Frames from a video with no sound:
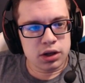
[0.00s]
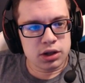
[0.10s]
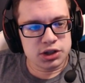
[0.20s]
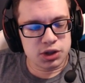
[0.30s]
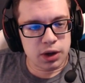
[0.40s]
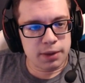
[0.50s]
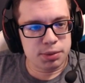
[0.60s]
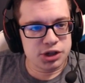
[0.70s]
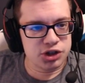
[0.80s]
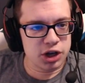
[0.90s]
So I
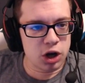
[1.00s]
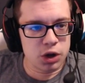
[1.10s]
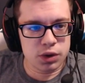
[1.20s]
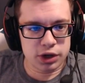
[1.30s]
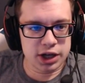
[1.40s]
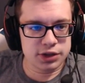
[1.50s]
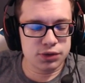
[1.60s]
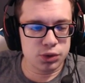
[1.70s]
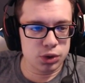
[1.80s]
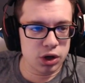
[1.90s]
appreciate all you guys
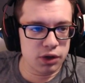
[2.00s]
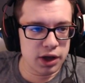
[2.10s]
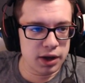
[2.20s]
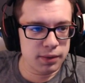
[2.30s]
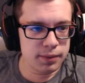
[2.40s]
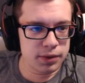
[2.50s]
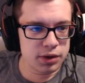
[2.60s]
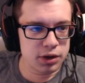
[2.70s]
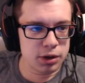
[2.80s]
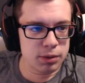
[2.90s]
for doing all that,
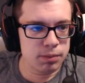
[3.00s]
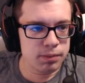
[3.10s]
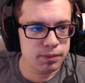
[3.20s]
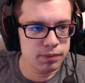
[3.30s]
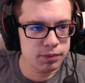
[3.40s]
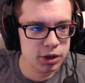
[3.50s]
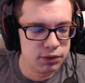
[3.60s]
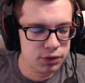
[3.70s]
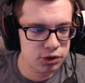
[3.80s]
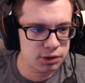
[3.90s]
and
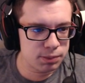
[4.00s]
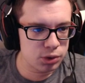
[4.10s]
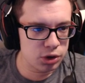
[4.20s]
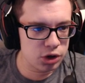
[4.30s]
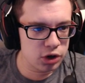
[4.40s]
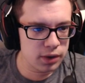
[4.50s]
for your support.